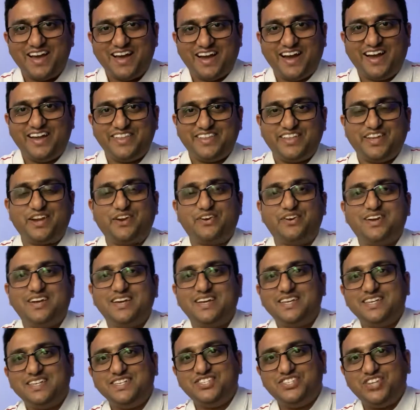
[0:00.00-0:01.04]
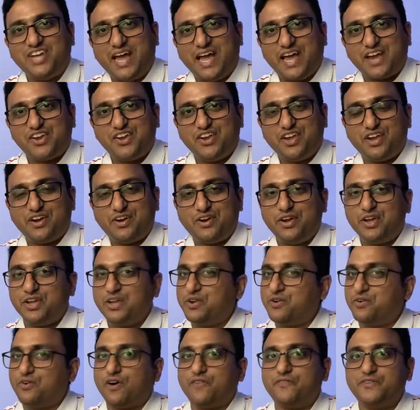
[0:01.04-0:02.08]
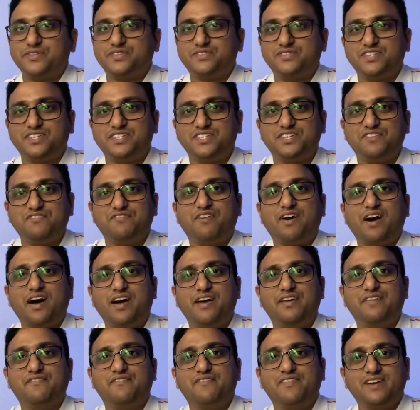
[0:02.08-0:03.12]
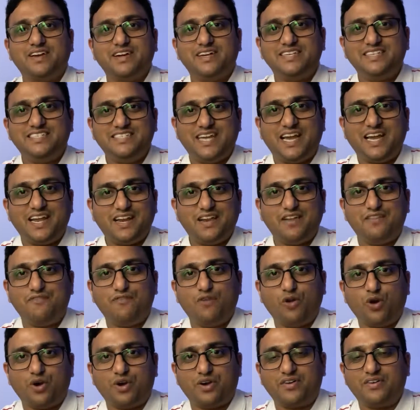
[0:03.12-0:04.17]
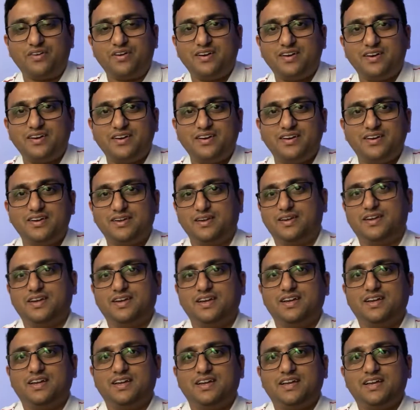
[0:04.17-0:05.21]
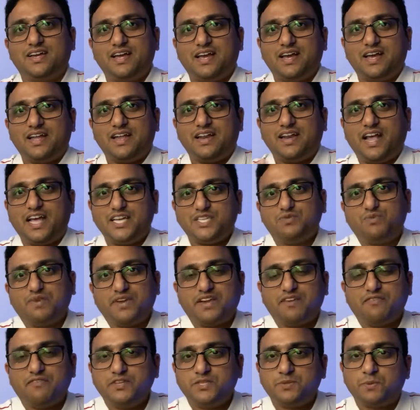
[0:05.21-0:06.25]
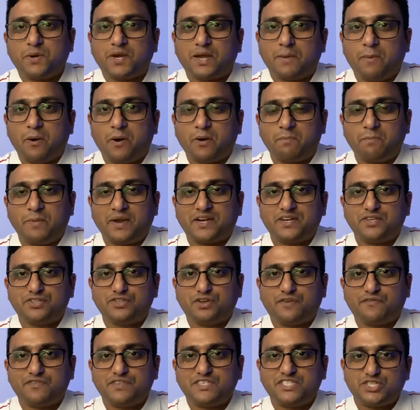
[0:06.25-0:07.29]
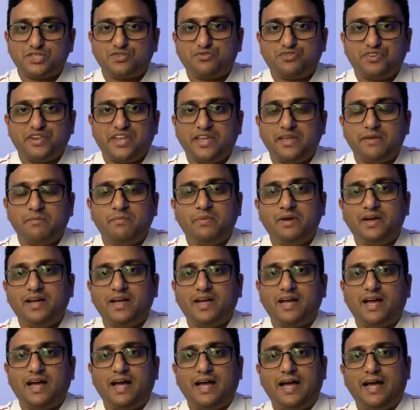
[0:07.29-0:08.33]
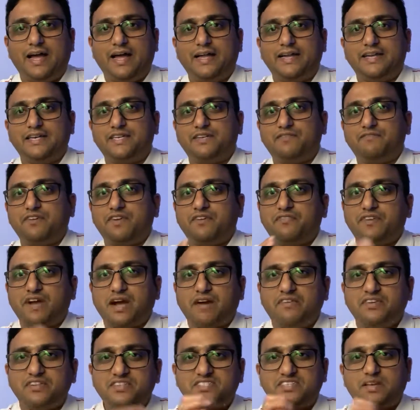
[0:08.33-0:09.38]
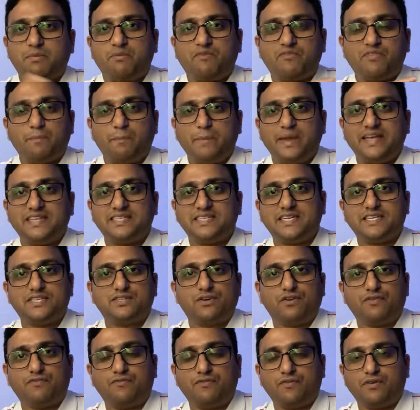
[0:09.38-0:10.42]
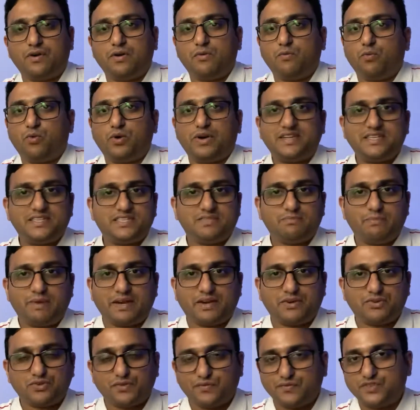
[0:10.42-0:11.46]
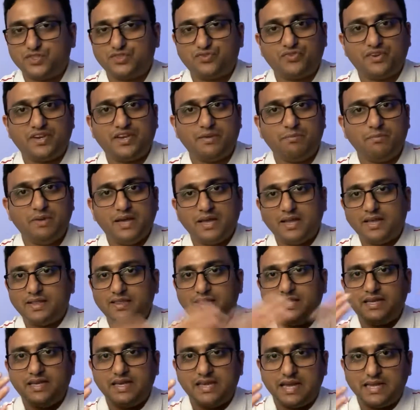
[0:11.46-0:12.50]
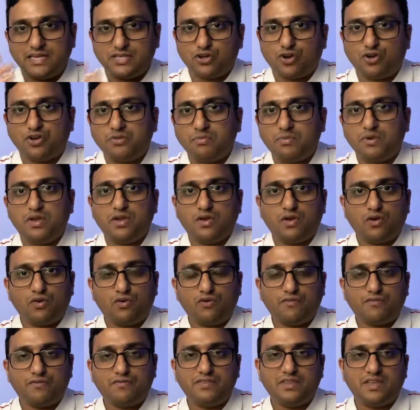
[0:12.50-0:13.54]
Hi there, Jai here, your Office 365 daily vlogger. Last week we spoke about Microsoft Stream and we've covered some of the basics of what is Microsoft Stream, the autonomy of